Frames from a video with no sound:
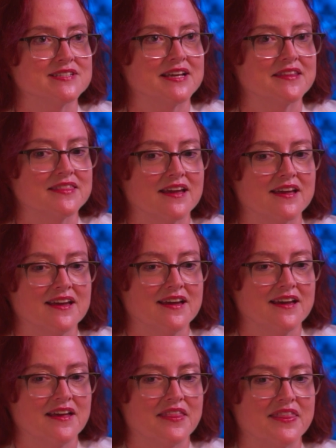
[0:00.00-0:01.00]
And I think
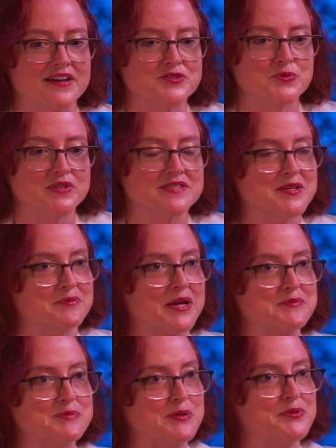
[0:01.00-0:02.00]
that's what
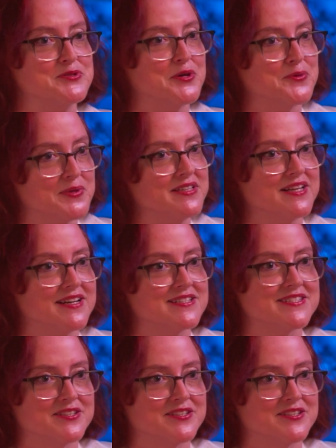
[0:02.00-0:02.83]
sometimes people don't realize